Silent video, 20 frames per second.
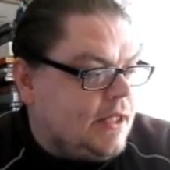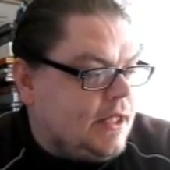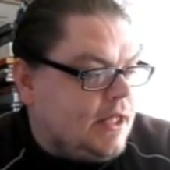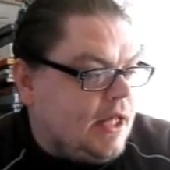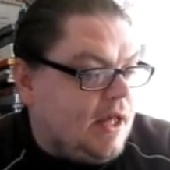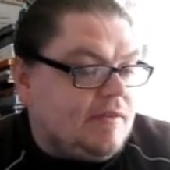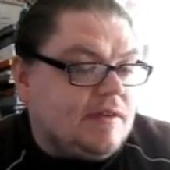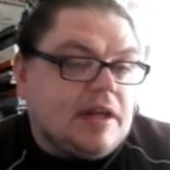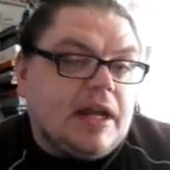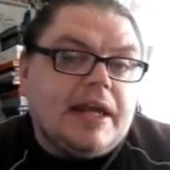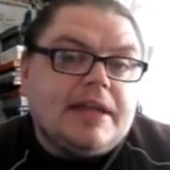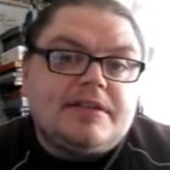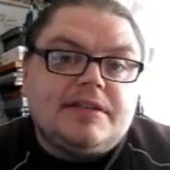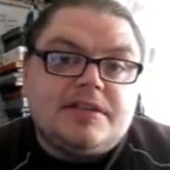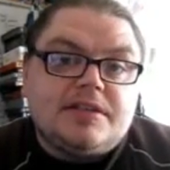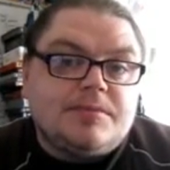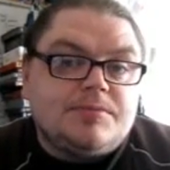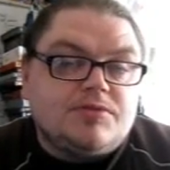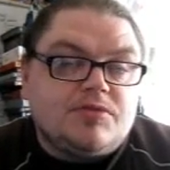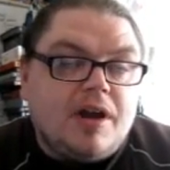If you liked it,
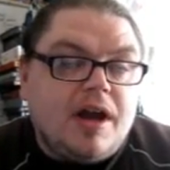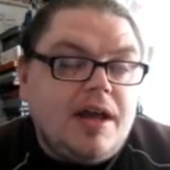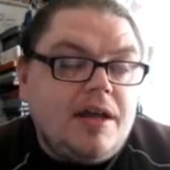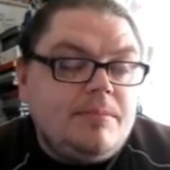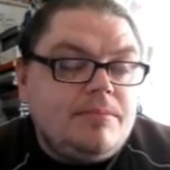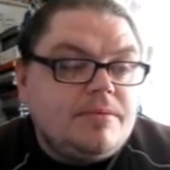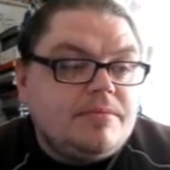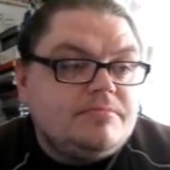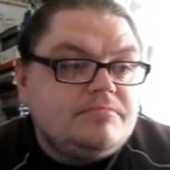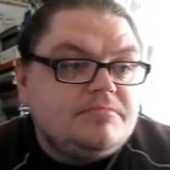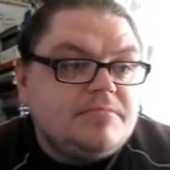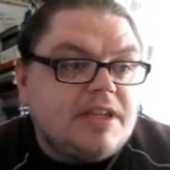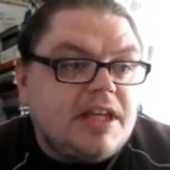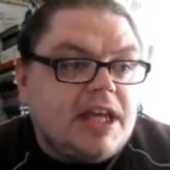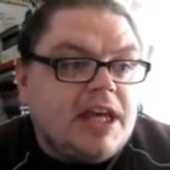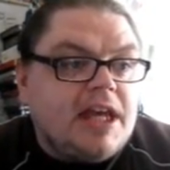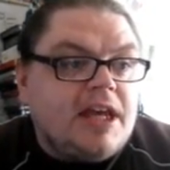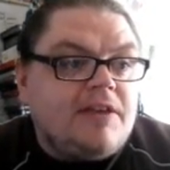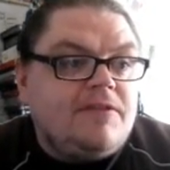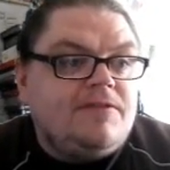subscribe.
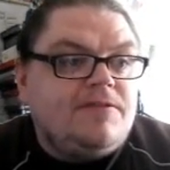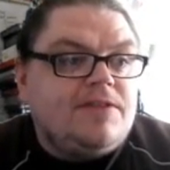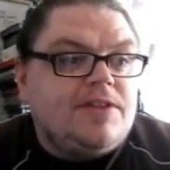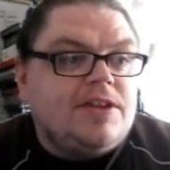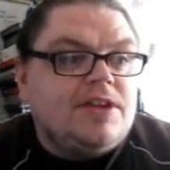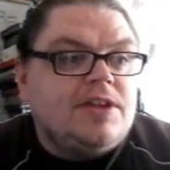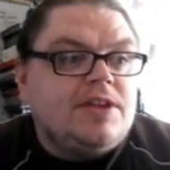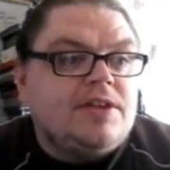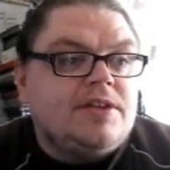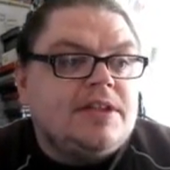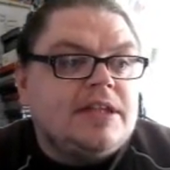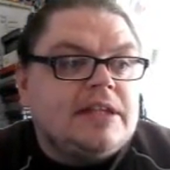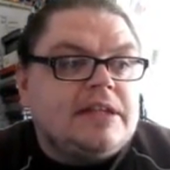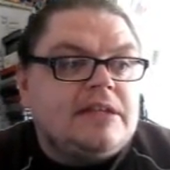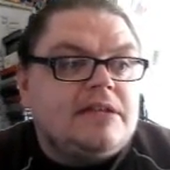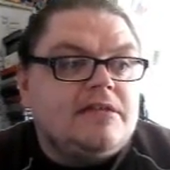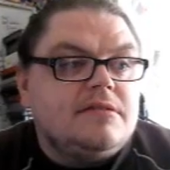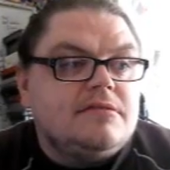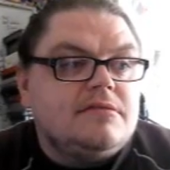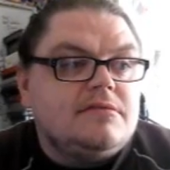If you
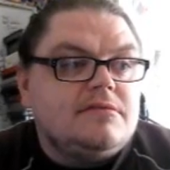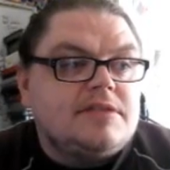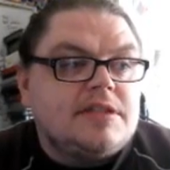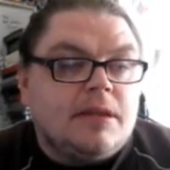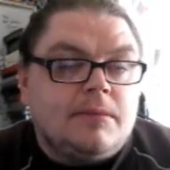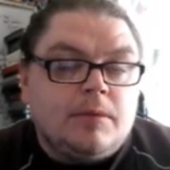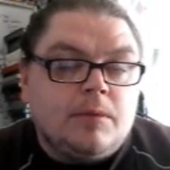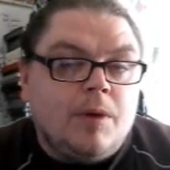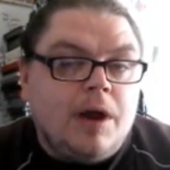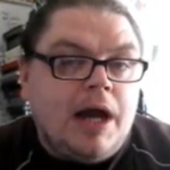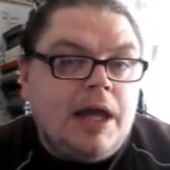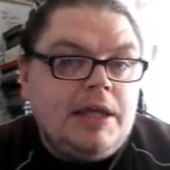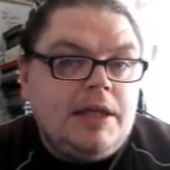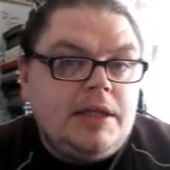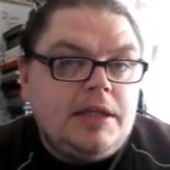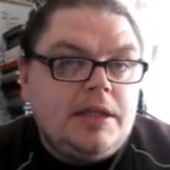didn't, tell me why.